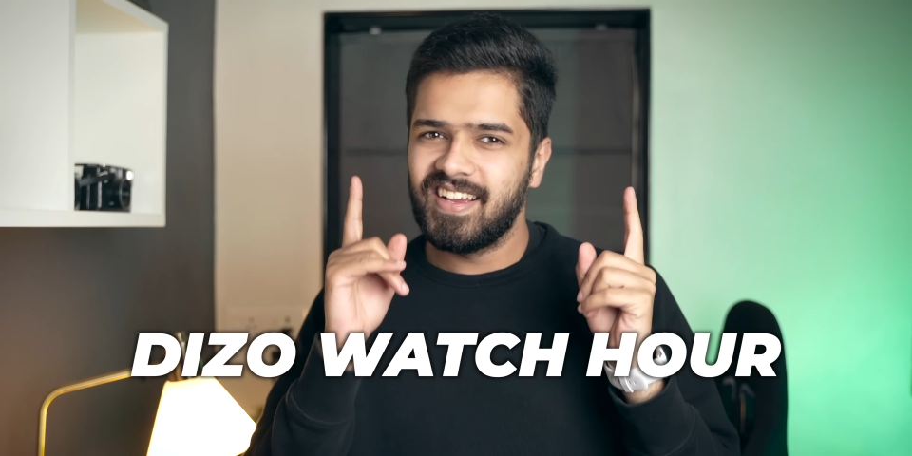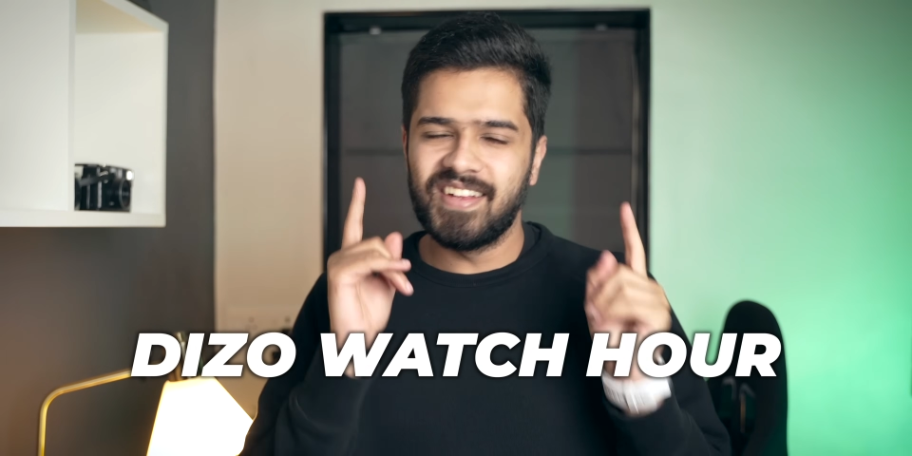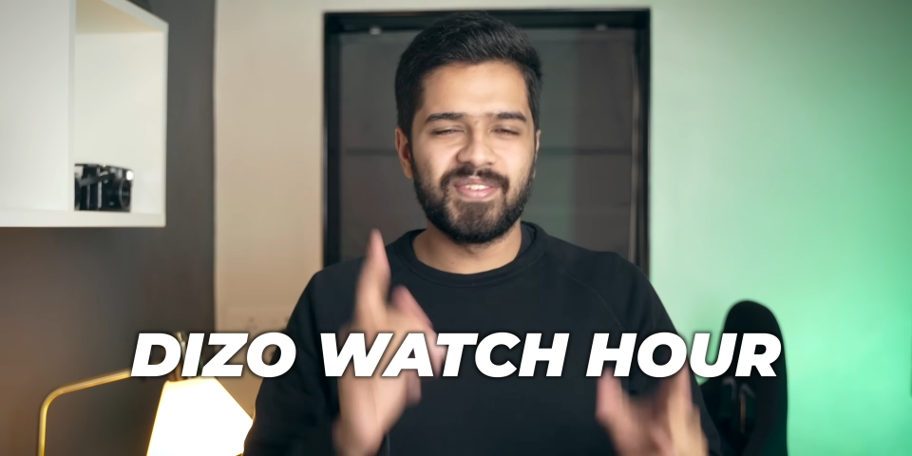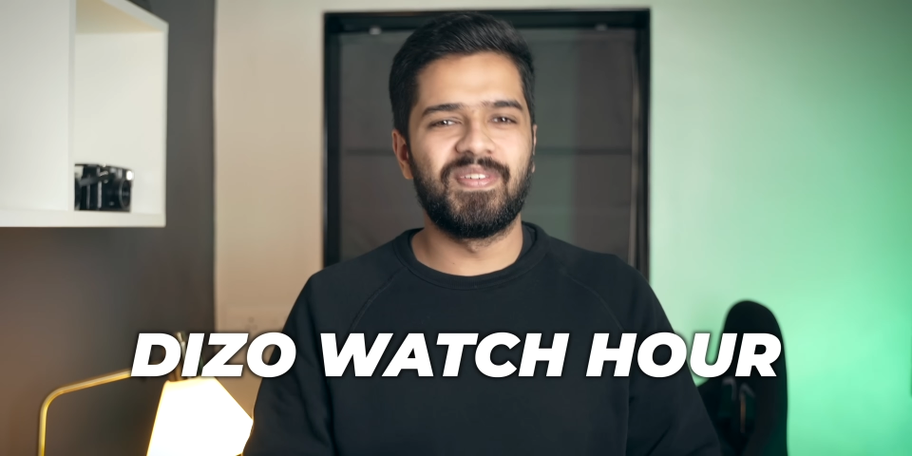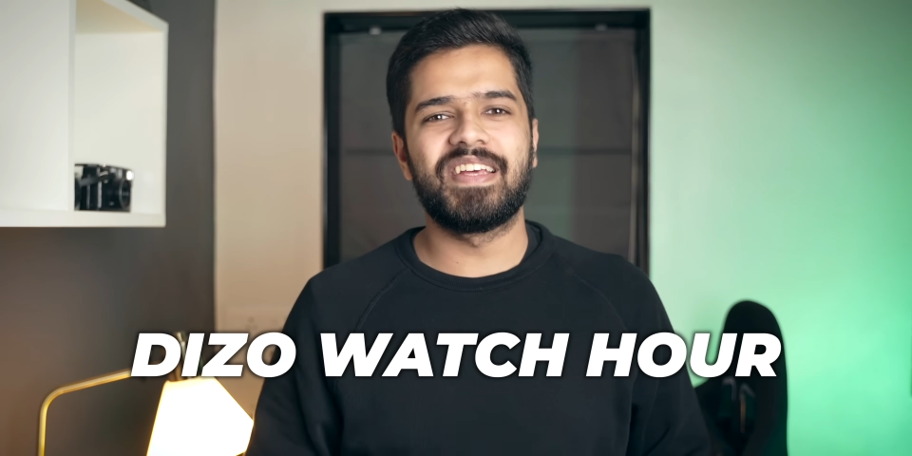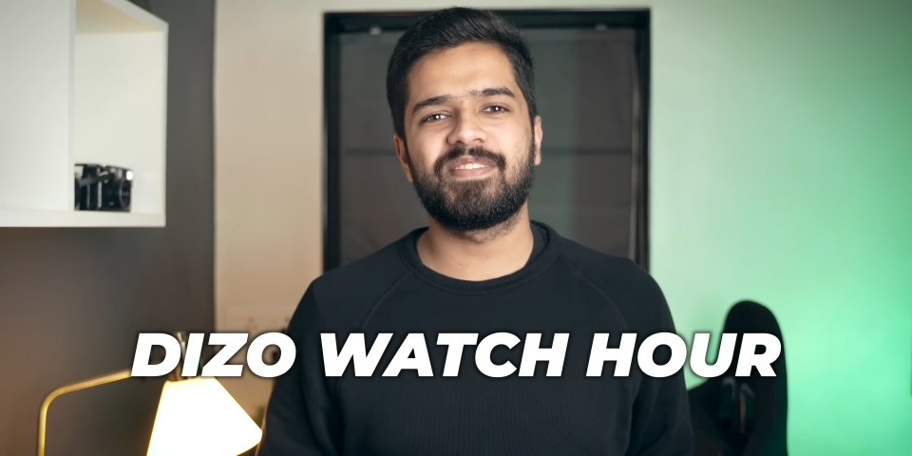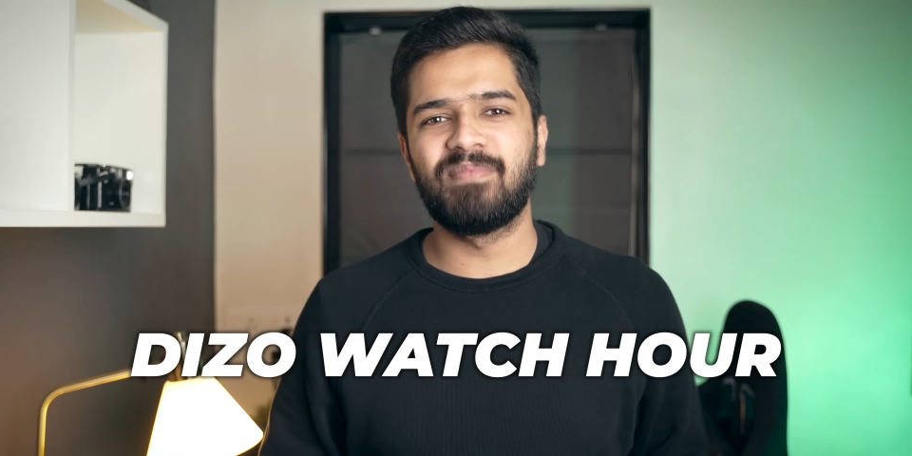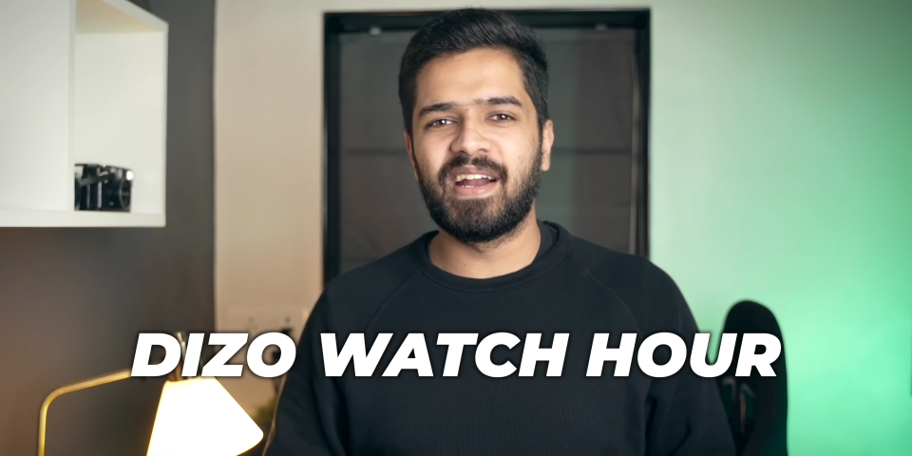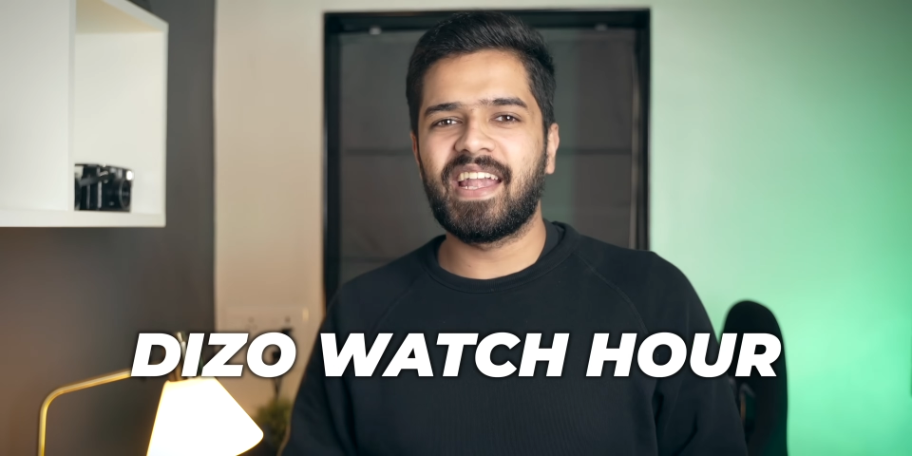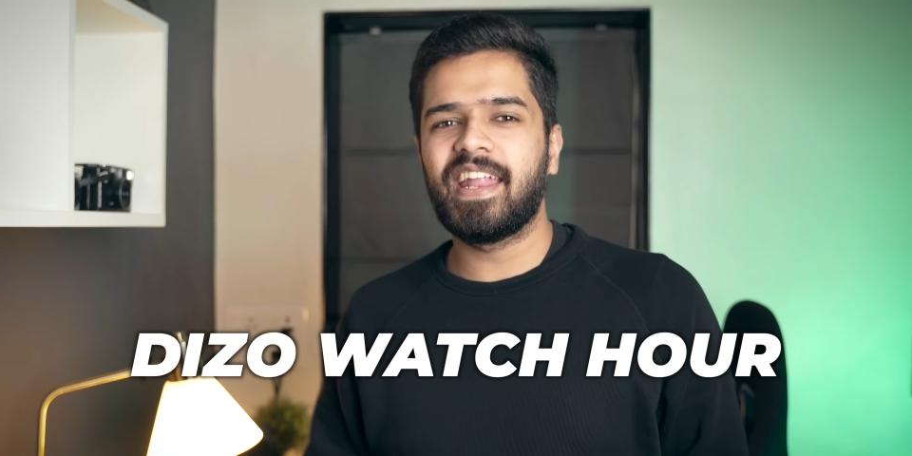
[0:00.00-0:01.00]
It's a very
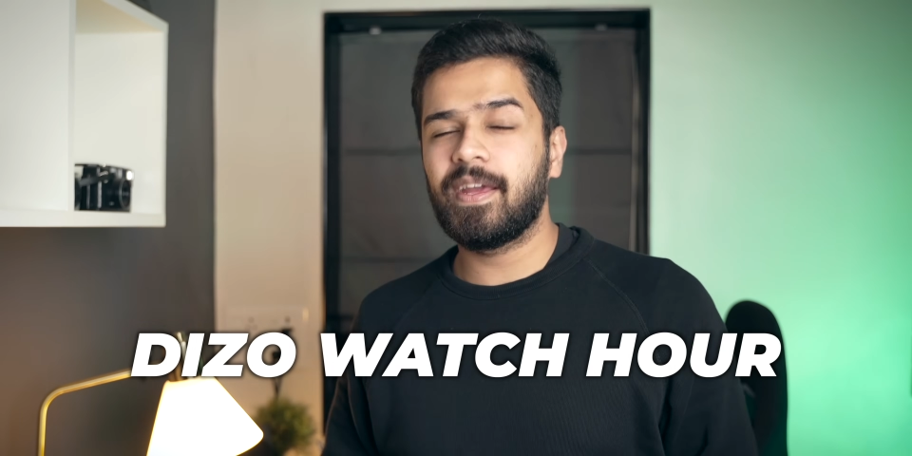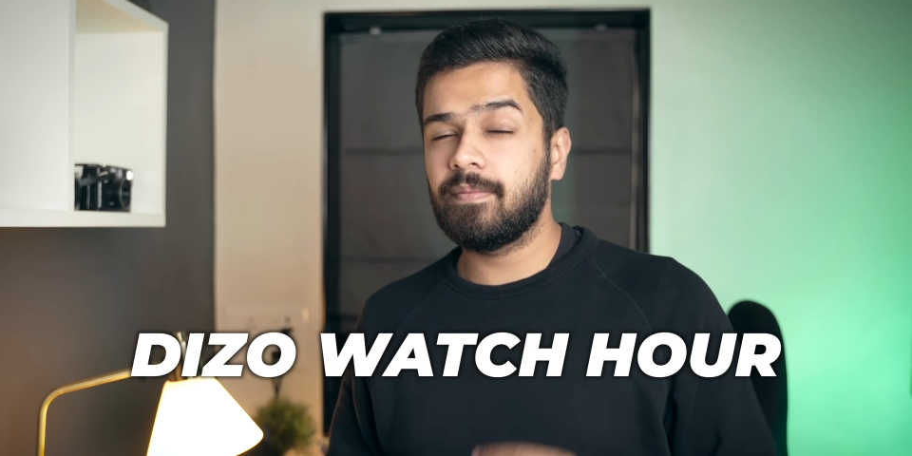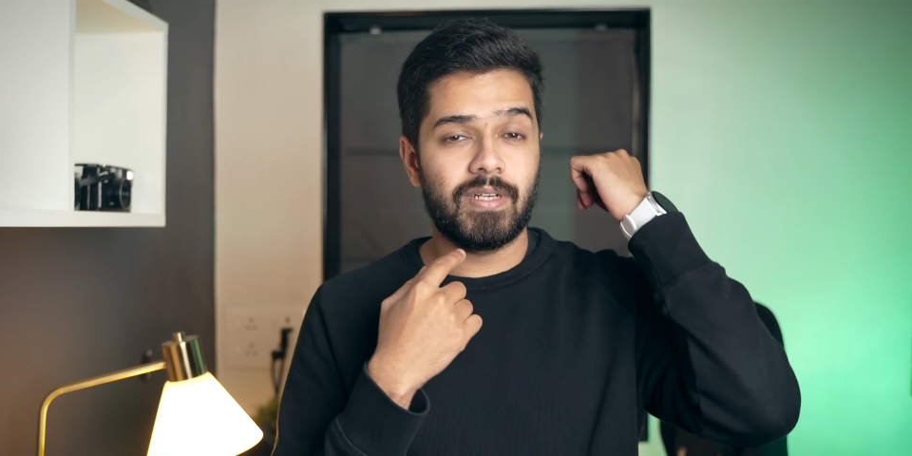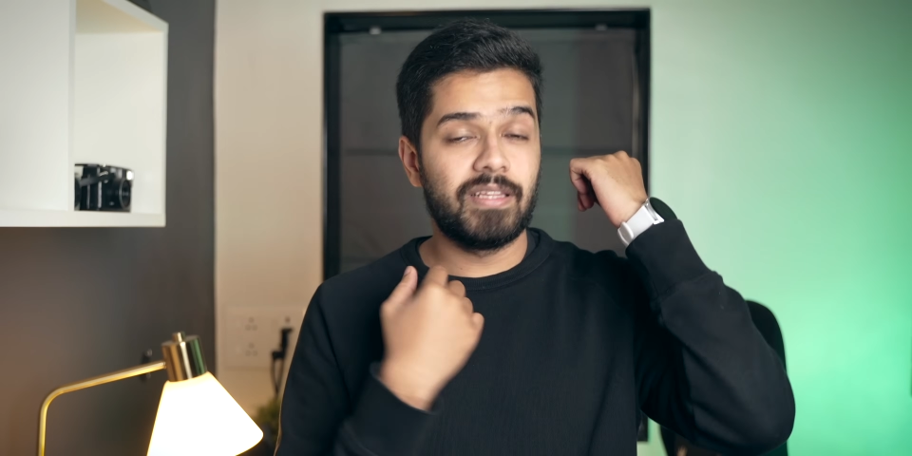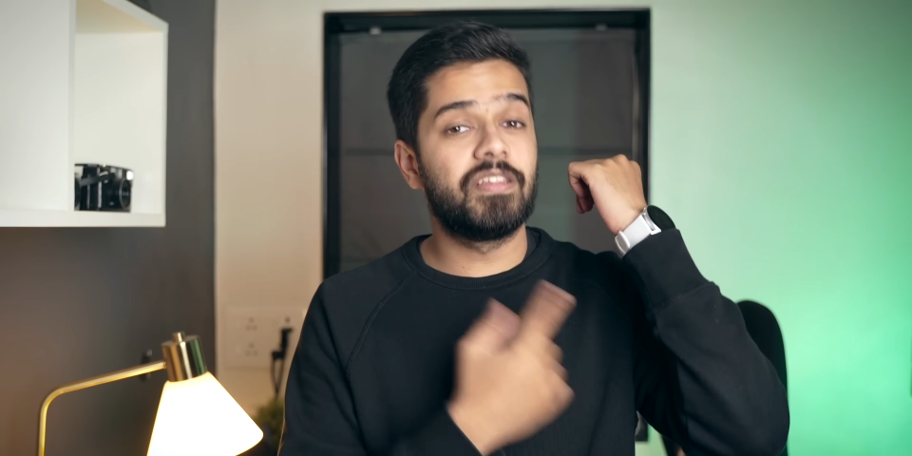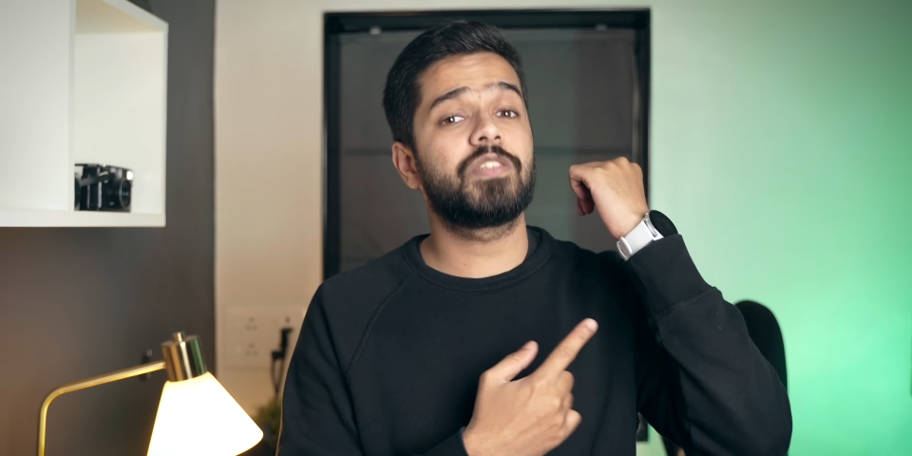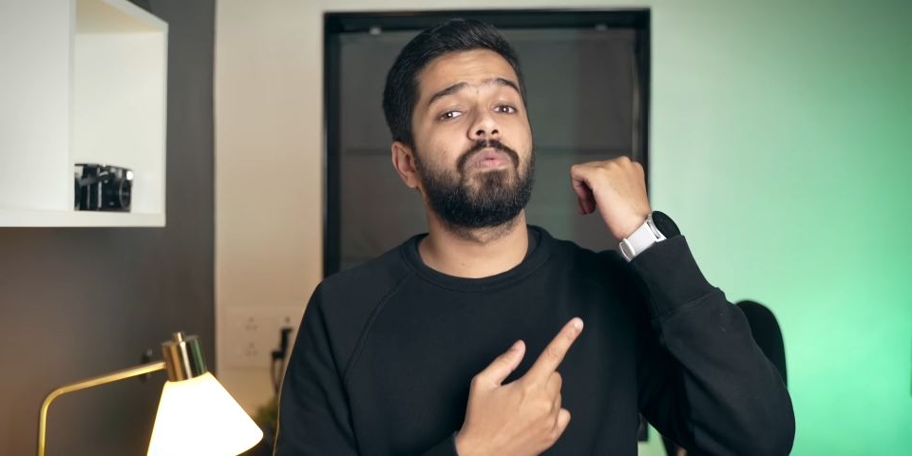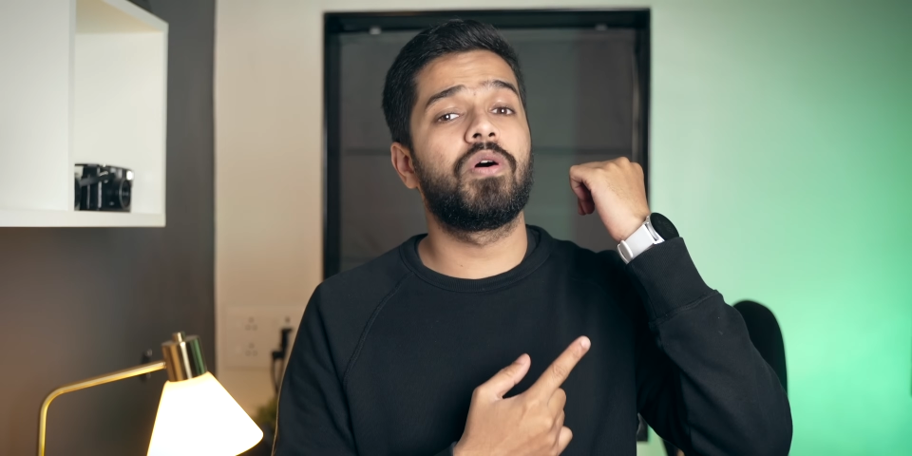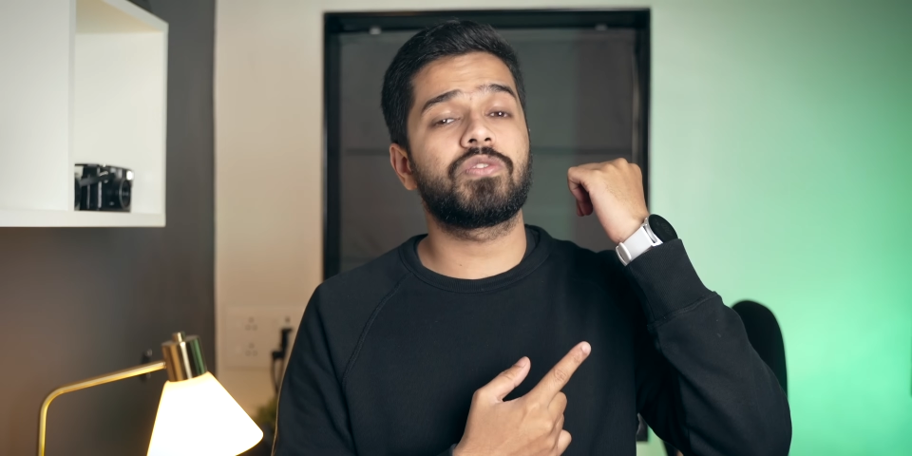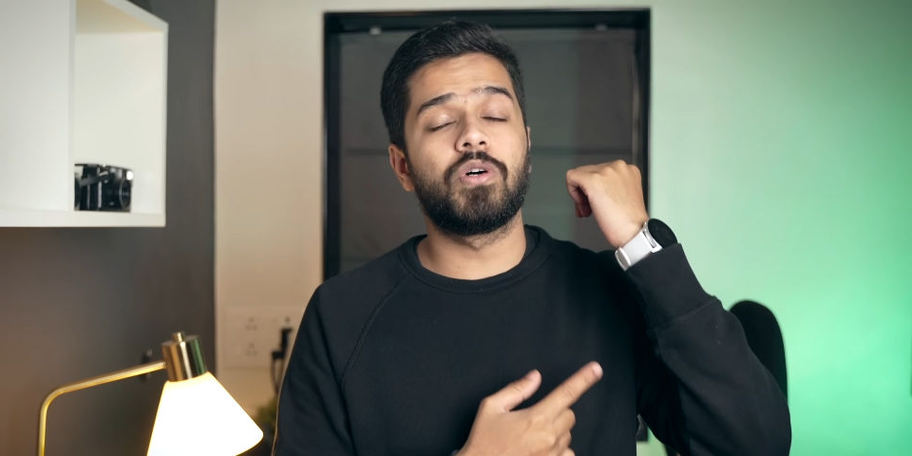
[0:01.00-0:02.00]
smart name and this watch